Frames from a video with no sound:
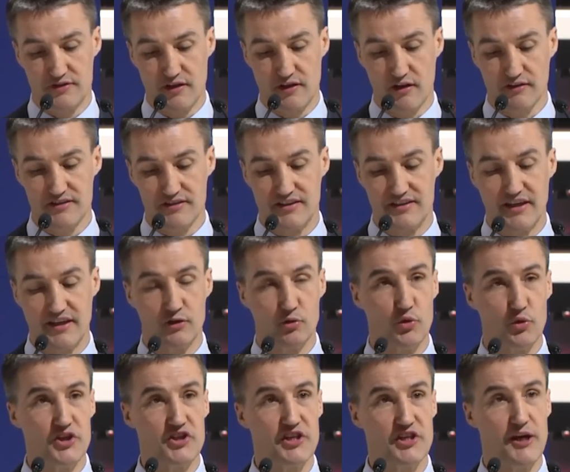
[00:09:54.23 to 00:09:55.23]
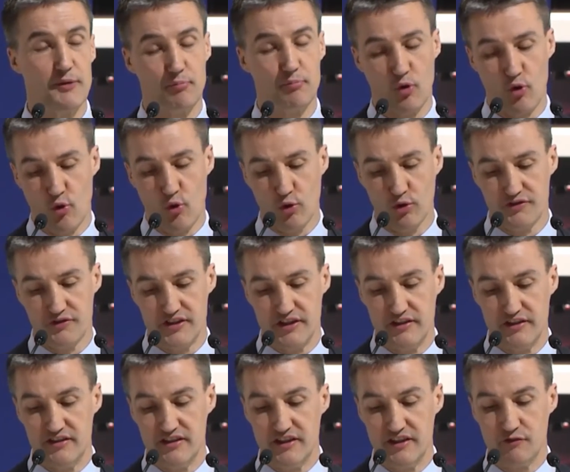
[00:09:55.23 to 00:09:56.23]
starts, it can reshape all the
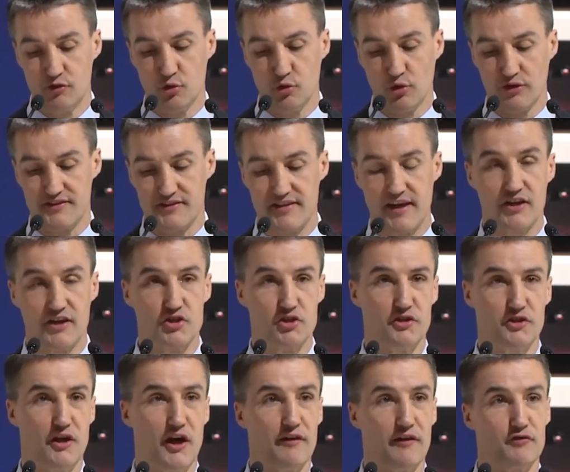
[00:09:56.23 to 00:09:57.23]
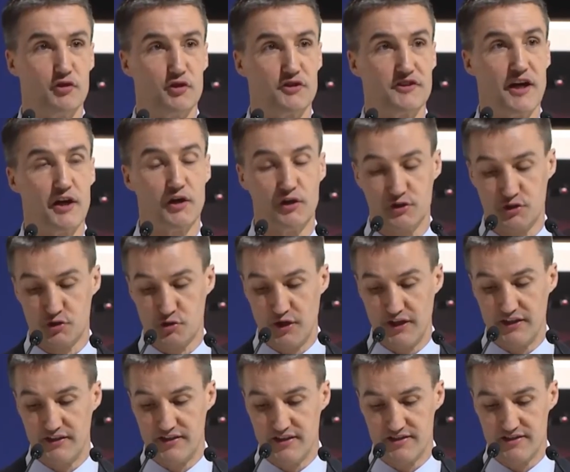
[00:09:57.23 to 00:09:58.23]
individual sections of the tire
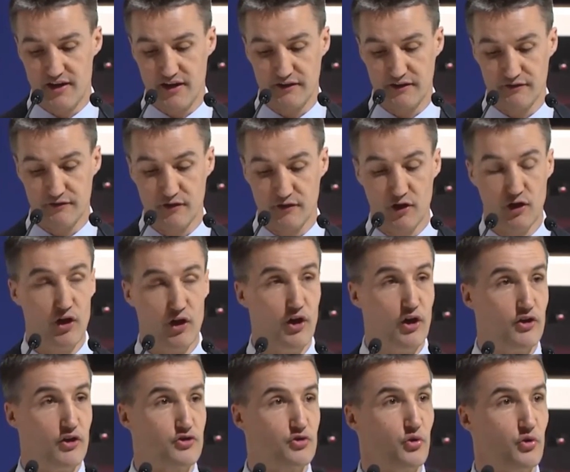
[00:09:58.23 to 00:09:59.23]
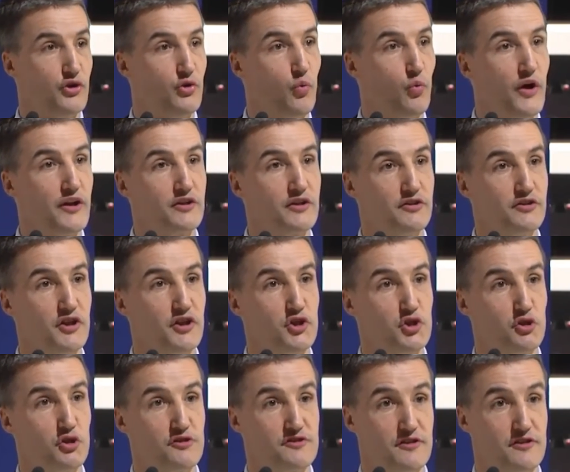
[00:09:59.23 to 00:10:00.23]
tread design. So in wet
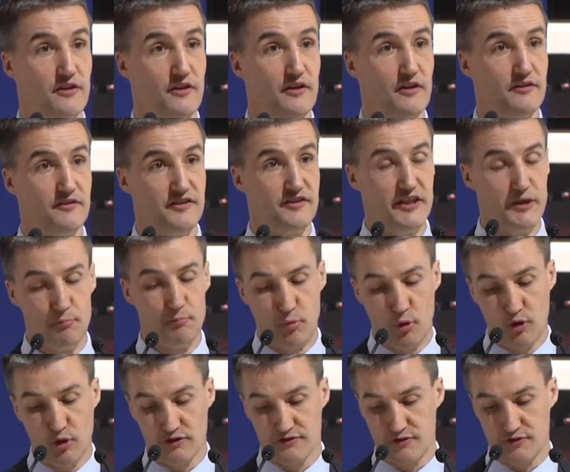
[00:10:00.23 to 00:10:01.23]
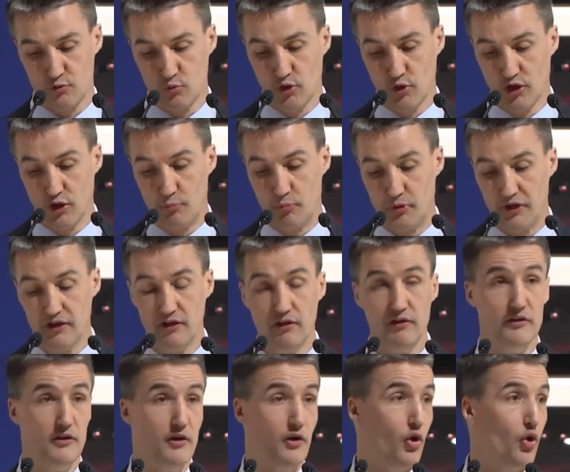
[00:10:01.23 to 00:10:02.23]
conditions, dimples will appear,
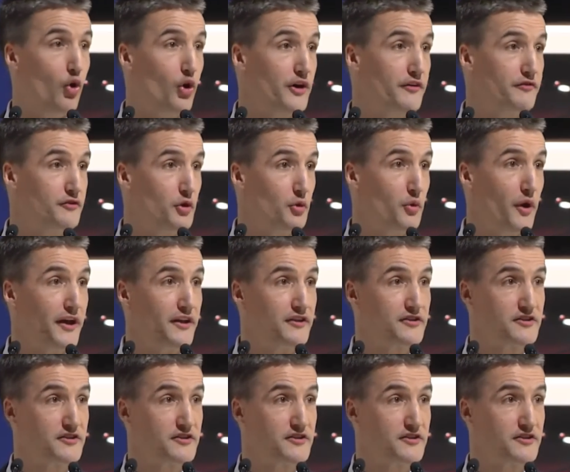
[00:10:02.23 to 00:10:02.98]
or if the rain